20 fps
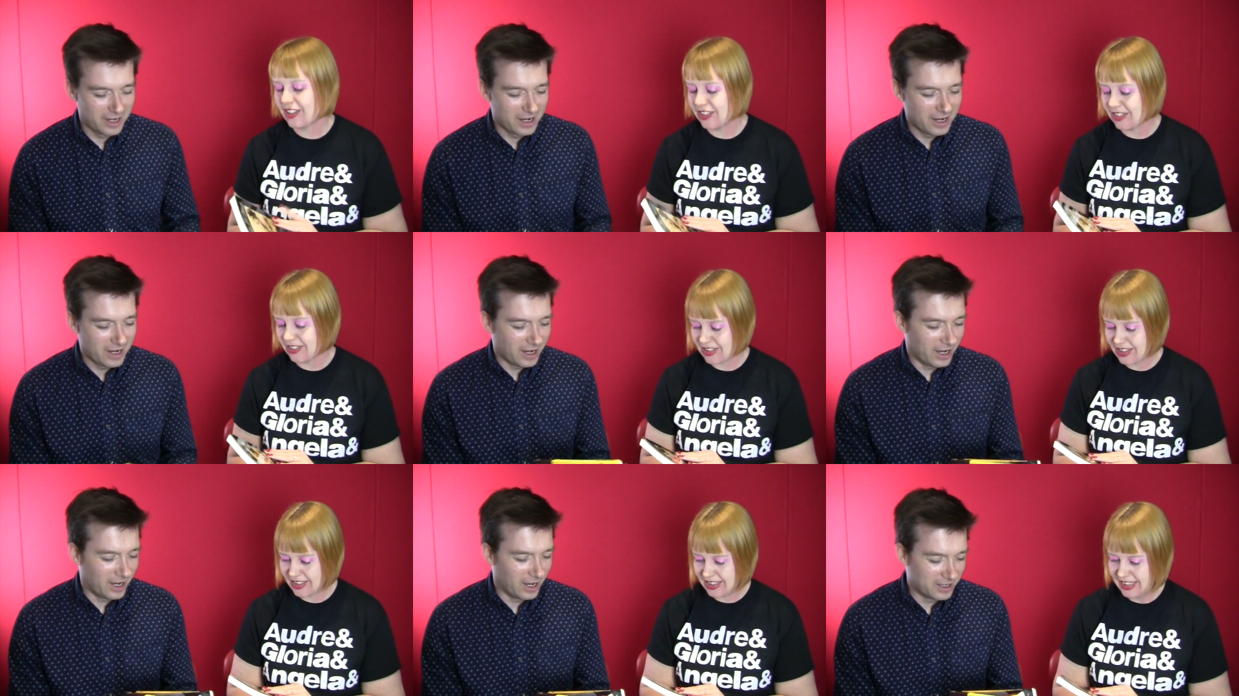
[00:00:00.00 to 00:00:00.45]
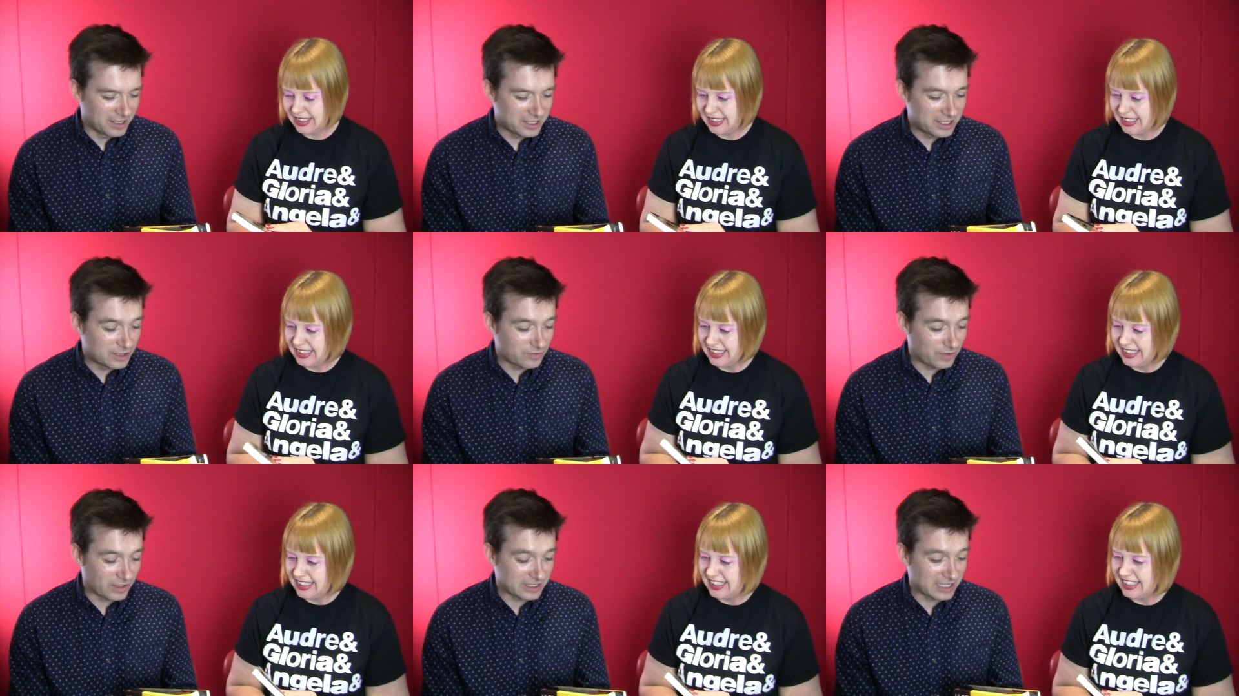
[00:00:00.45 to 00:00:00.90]
Speaker 1: hard. Uh,
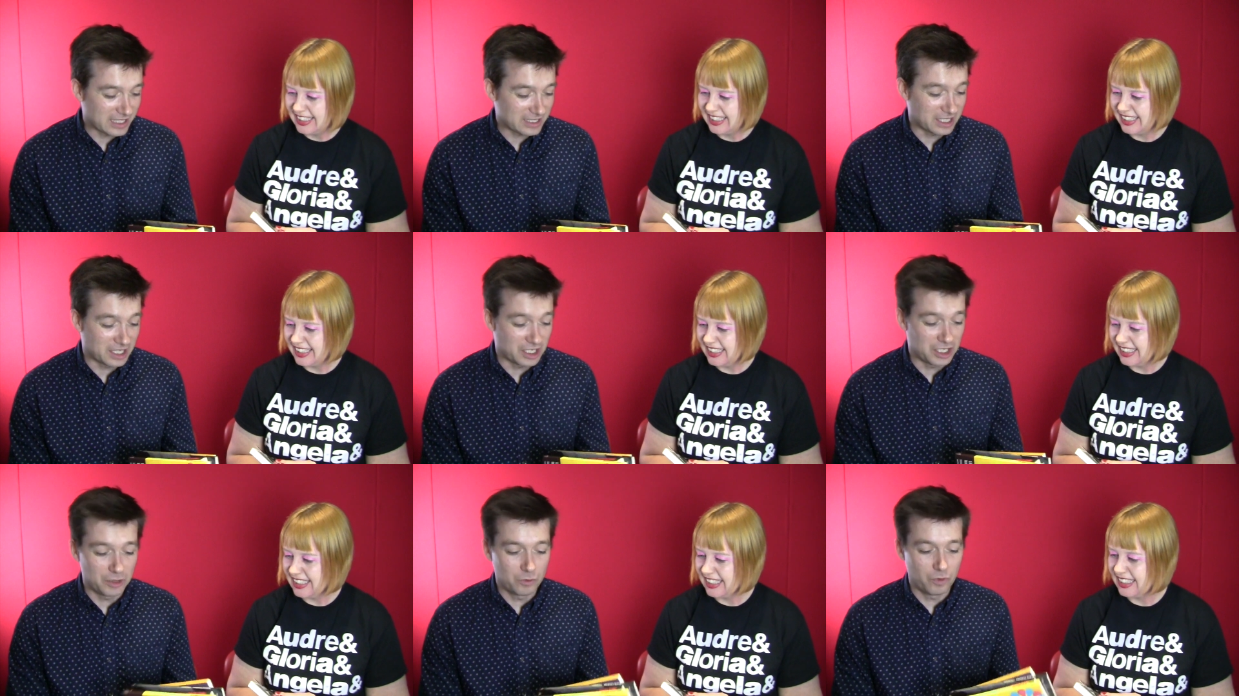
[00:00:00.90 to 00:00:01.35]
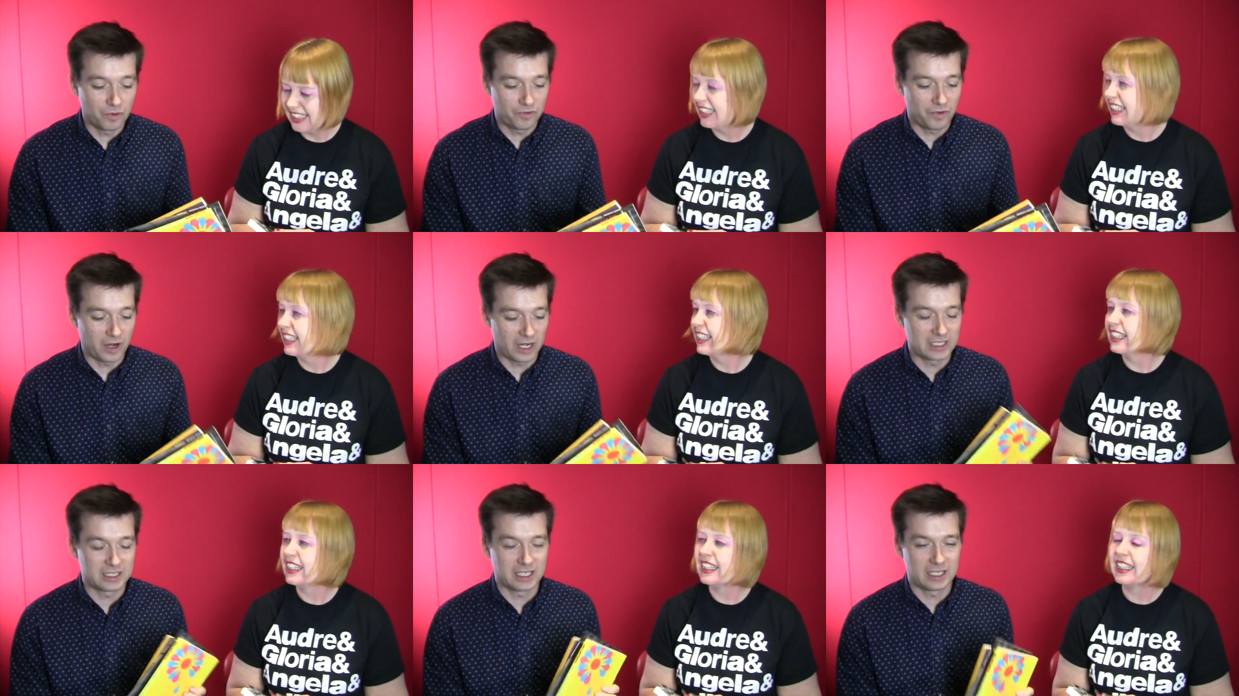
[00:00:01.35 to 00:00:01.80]
this is fantastic. You will
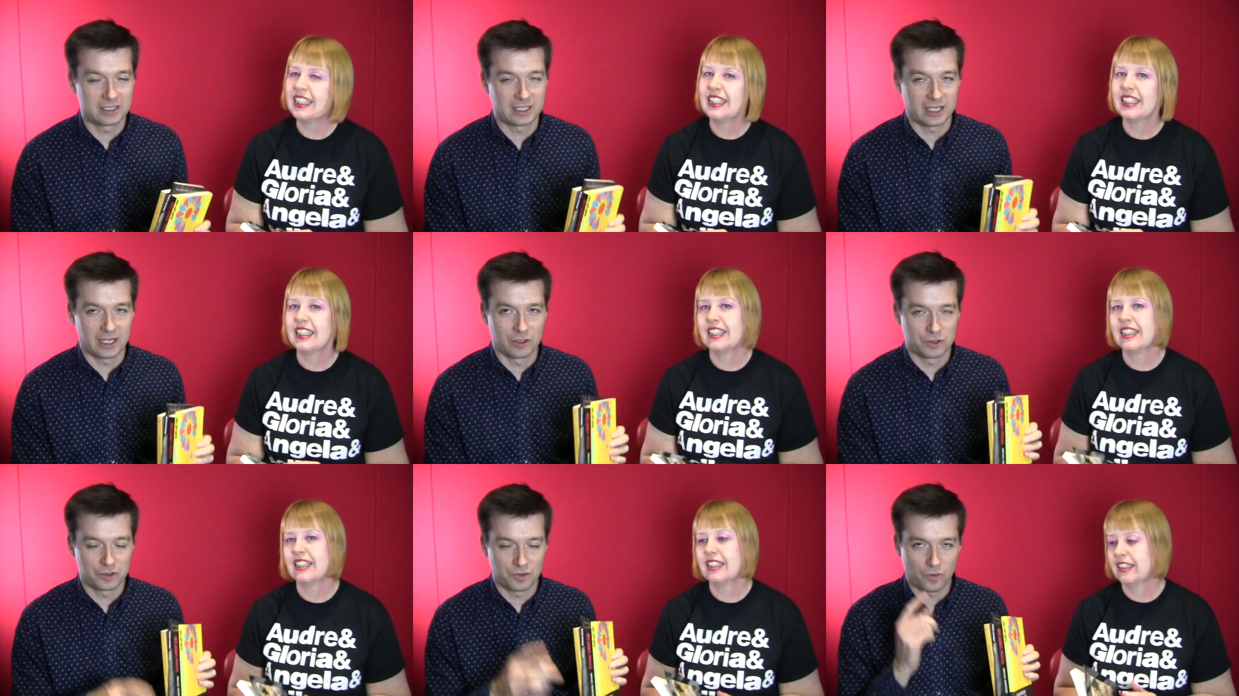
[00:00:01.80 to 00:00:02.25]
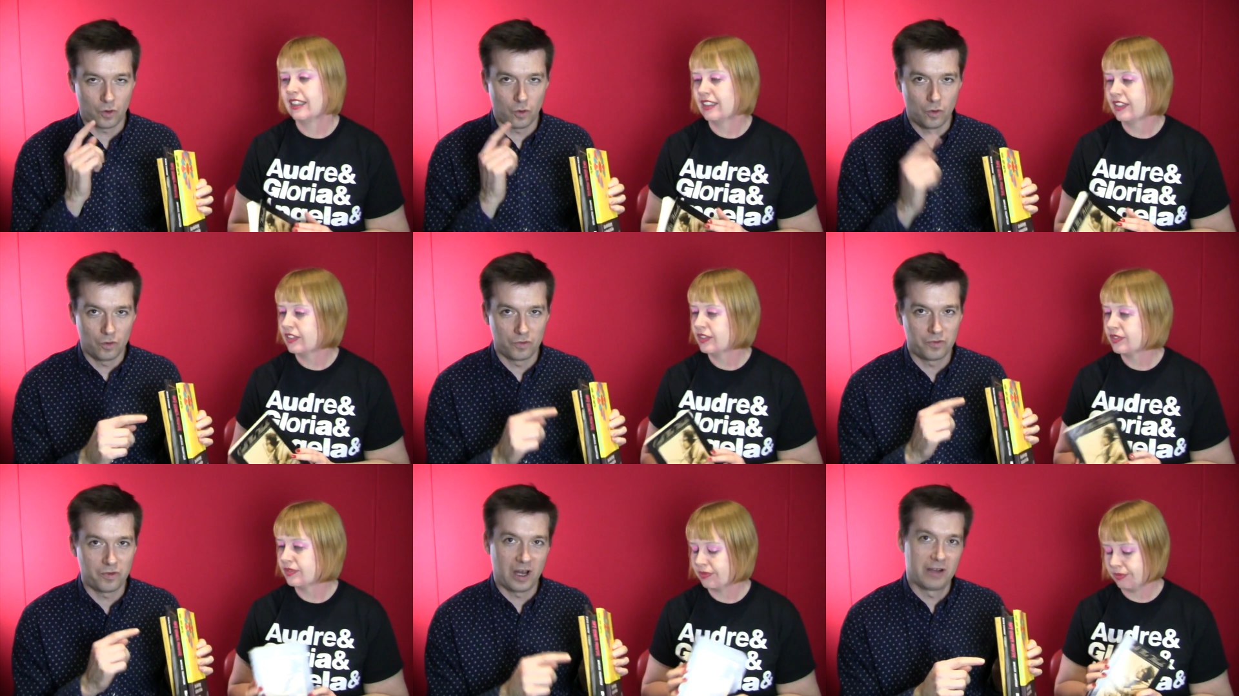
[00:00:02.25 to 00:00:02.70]
find details of
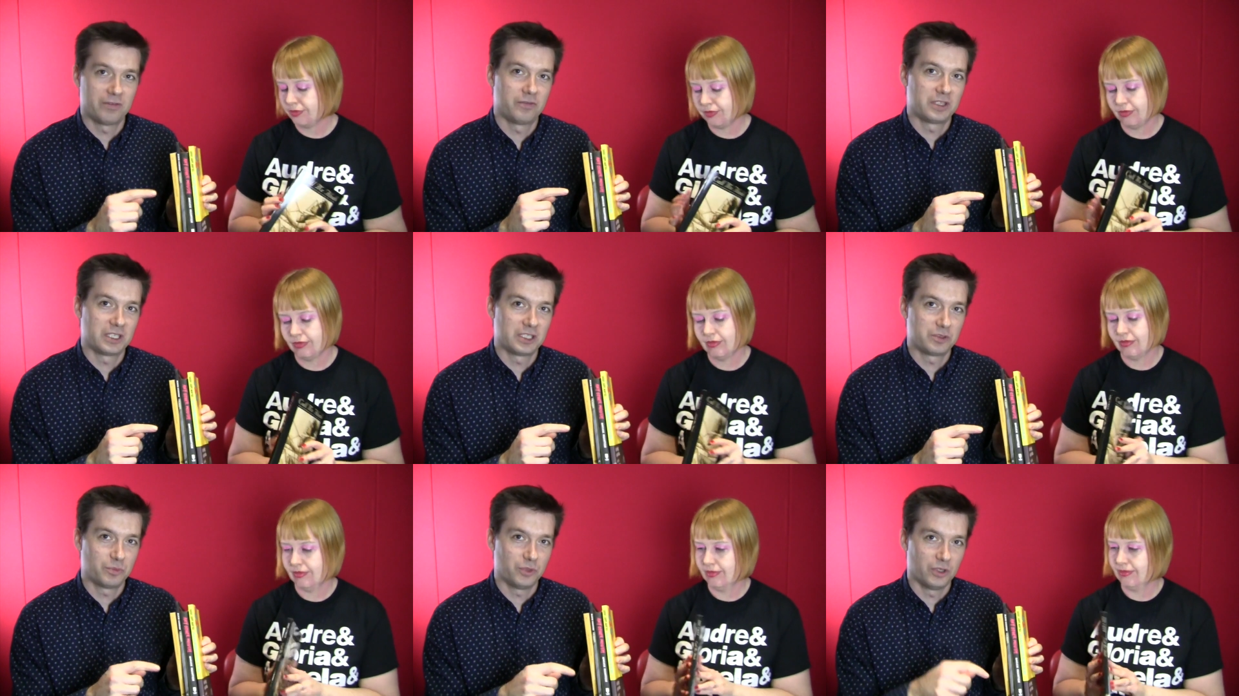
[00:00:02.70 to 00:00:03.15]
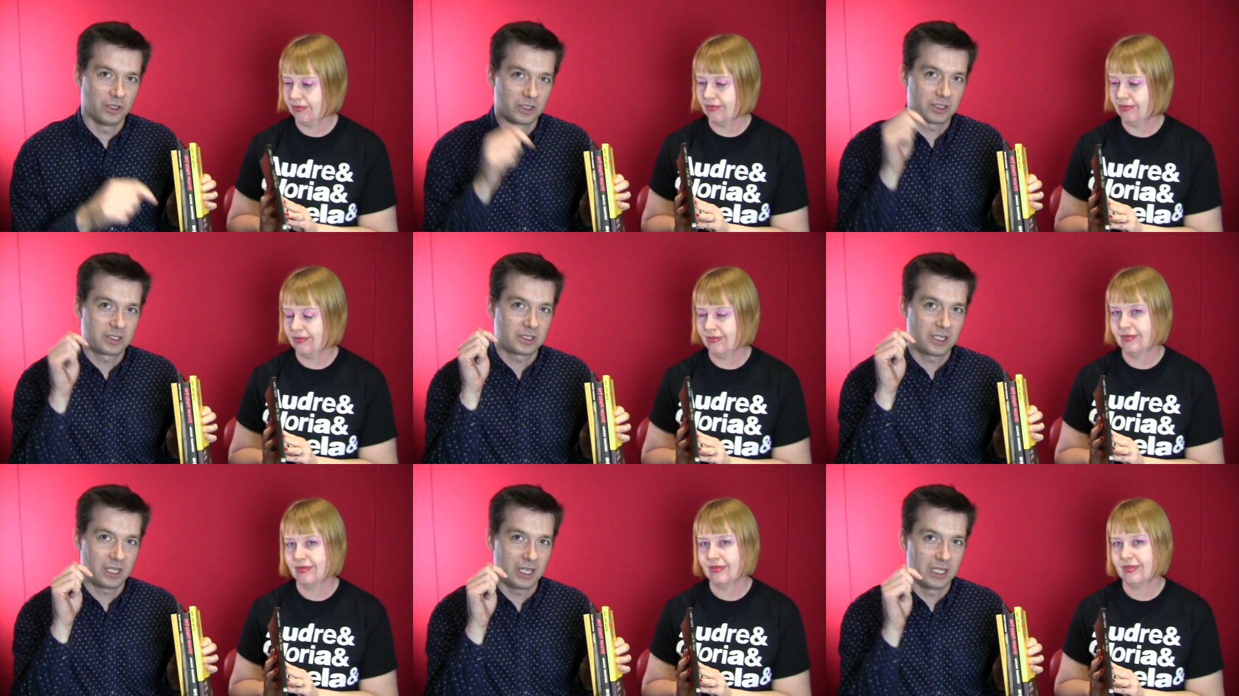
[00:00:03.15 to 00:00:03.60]
all five of these
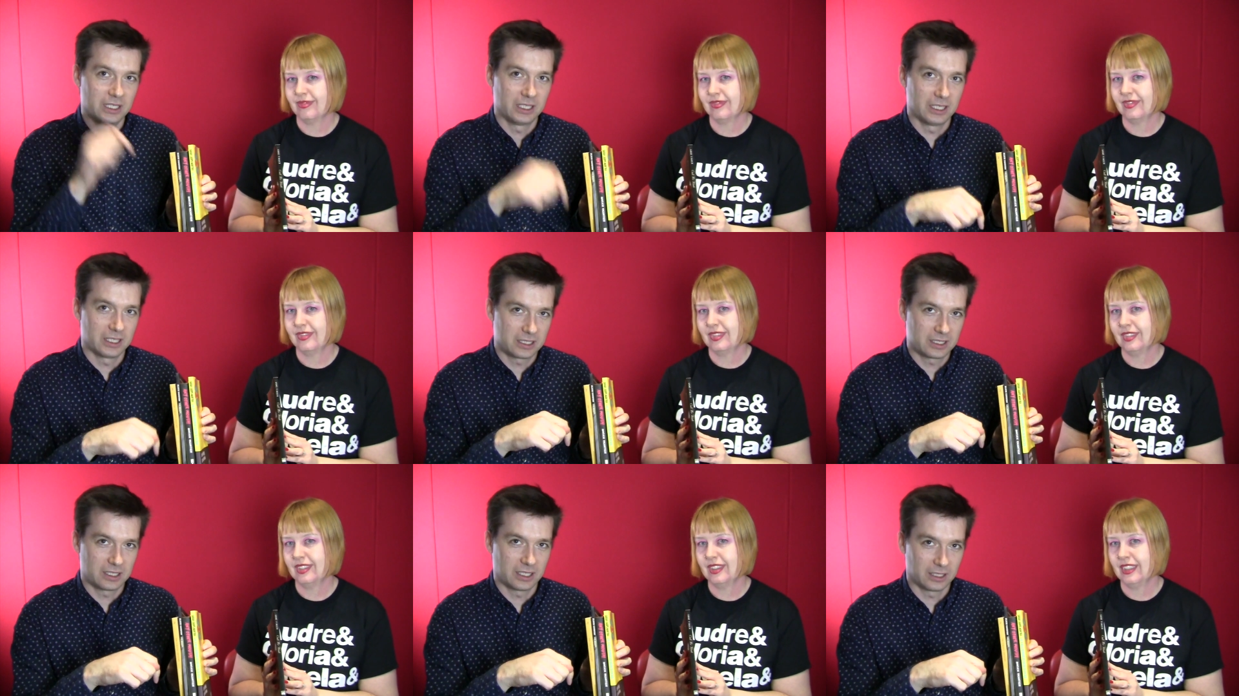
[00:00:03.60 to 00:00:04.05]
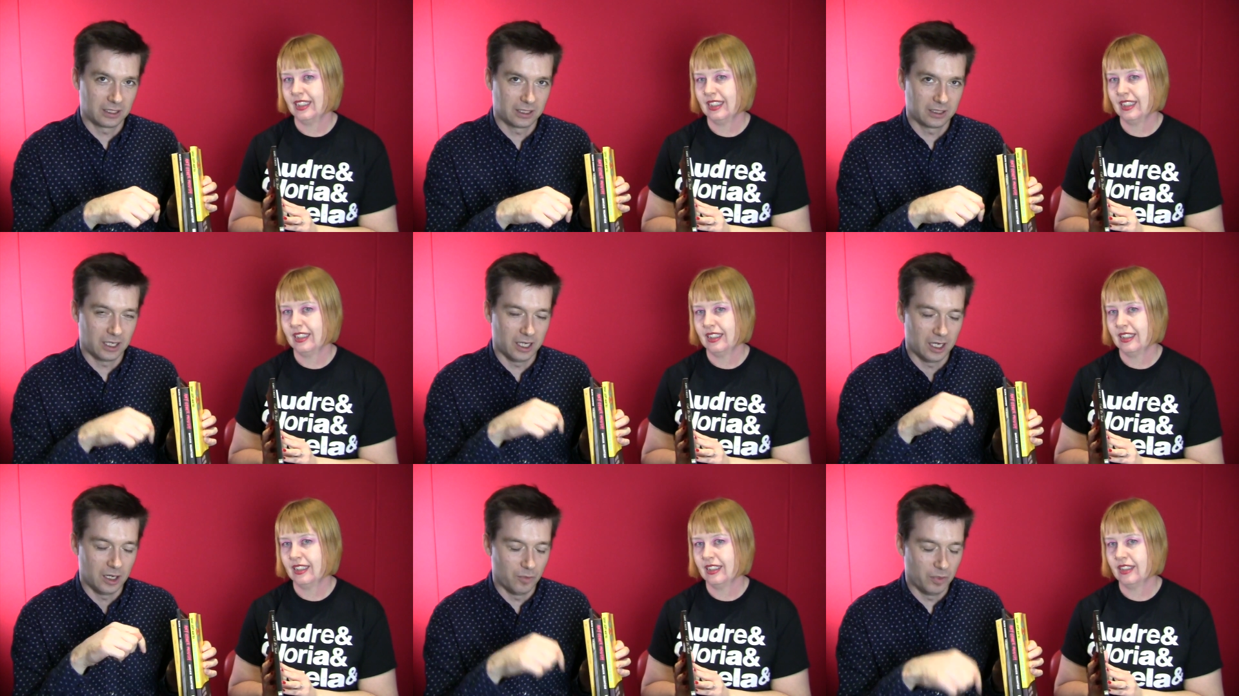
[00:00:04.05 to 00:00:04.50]
books in the listing
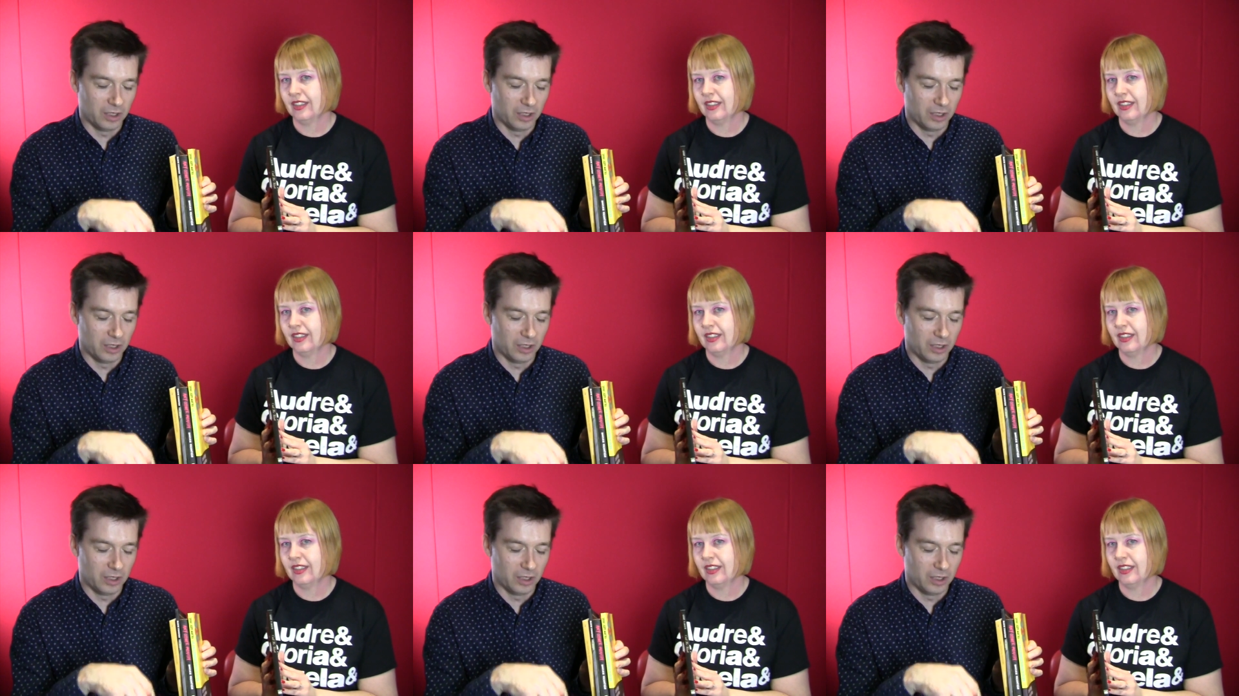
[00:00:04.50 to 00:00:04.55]
uh,